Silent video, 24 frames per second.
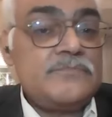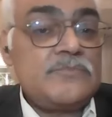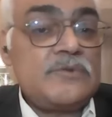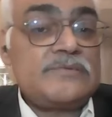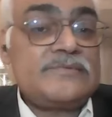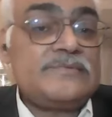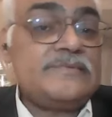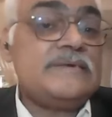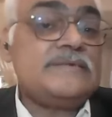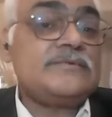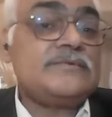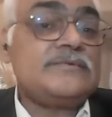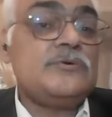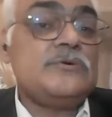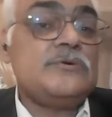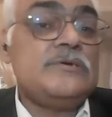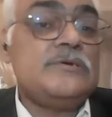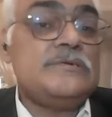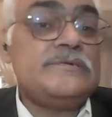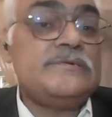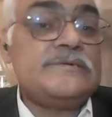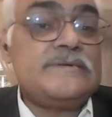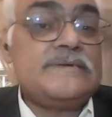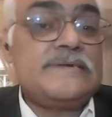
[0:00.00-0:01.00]
Now, CXO
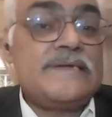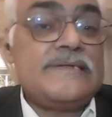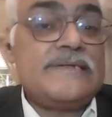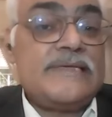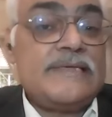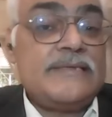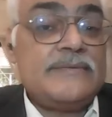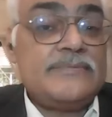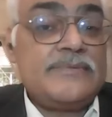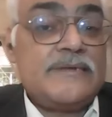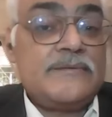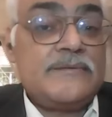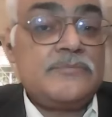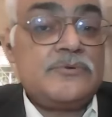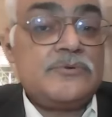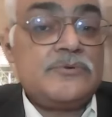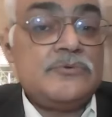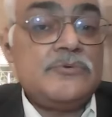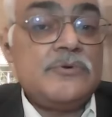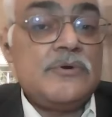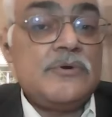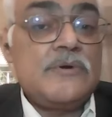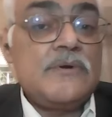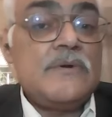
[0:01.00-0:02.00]
coaching can help them
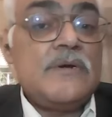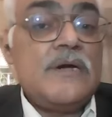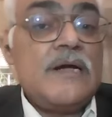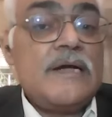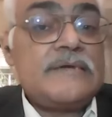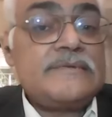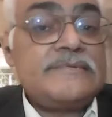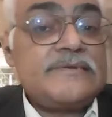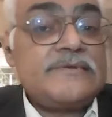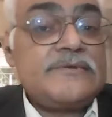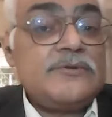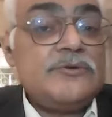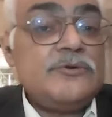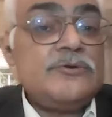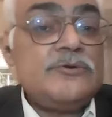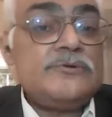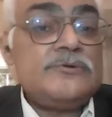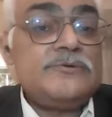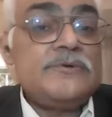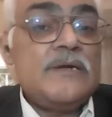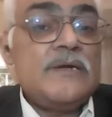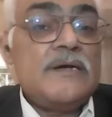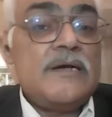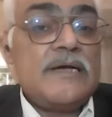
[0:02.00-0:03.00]
to
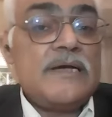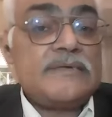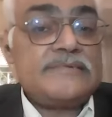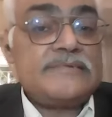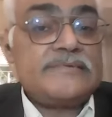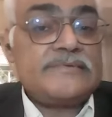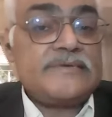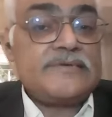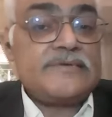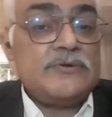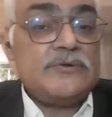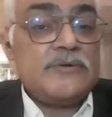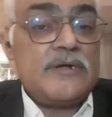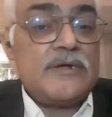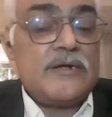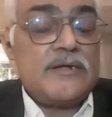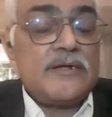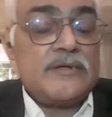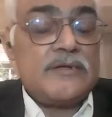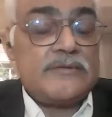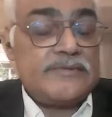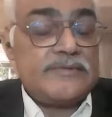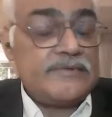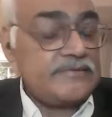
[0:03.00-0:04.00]
execute
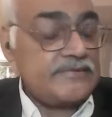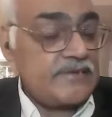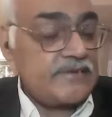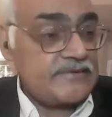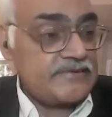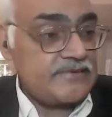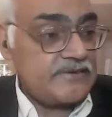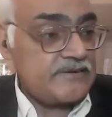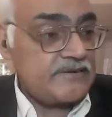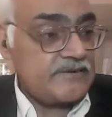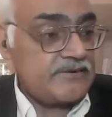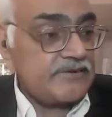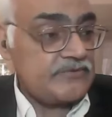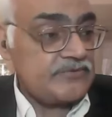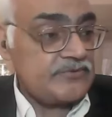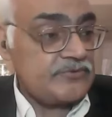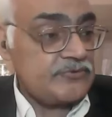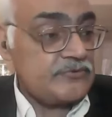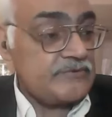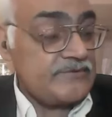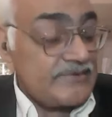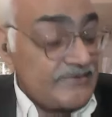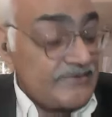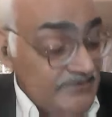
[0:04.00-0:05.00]
these
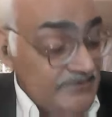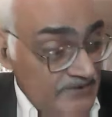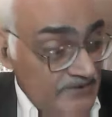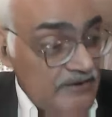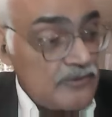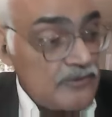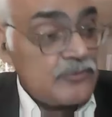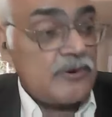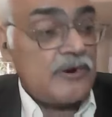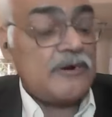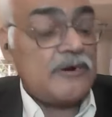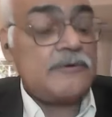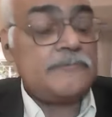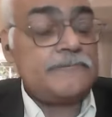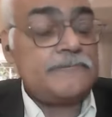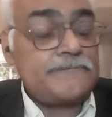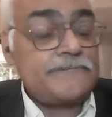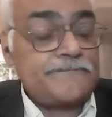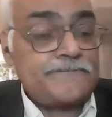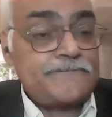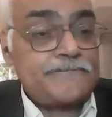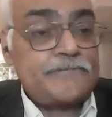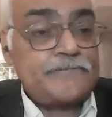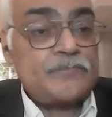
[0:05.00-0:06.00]
executives to discover,